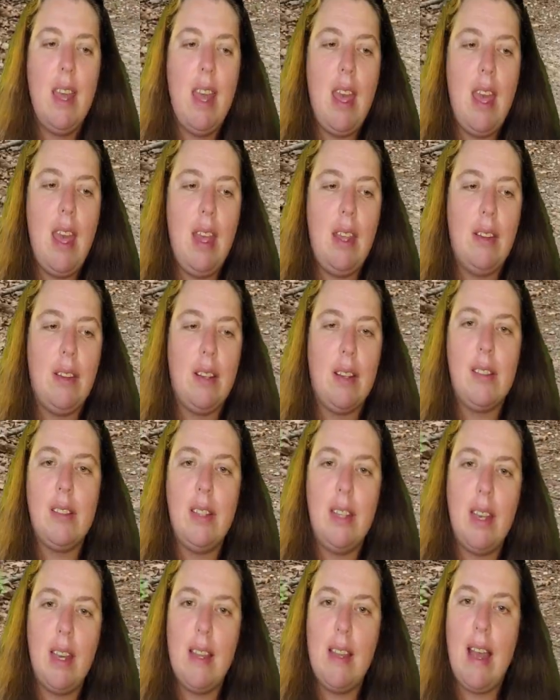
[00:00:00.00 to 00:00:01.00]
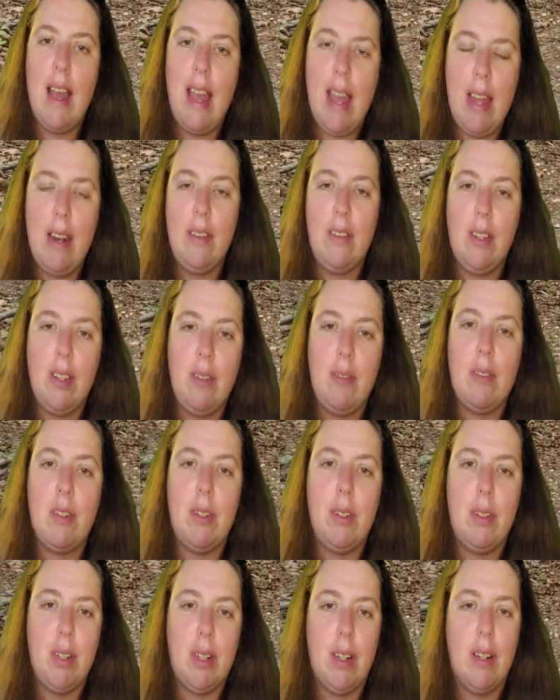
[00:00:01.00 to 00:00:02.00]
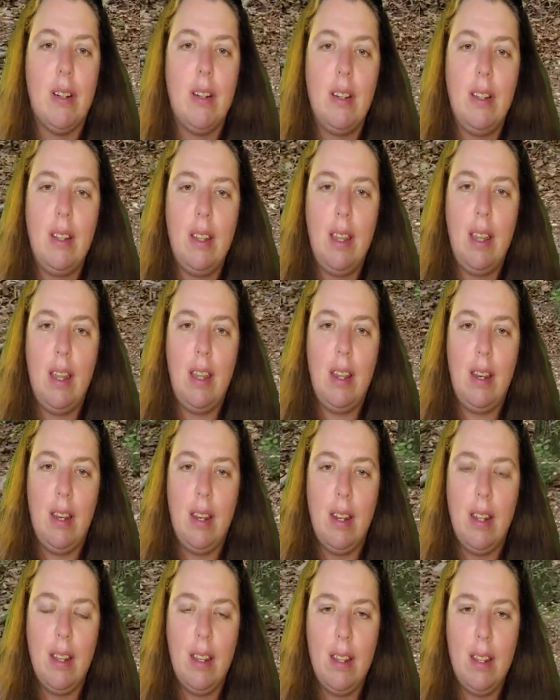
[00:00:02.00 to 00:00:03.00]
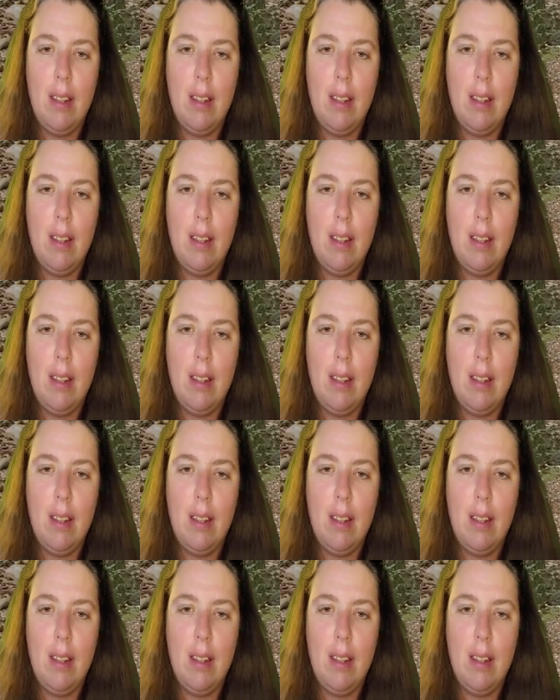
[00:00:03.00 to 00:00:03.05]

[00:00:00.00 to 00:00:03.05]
and luckily I had a lint roller in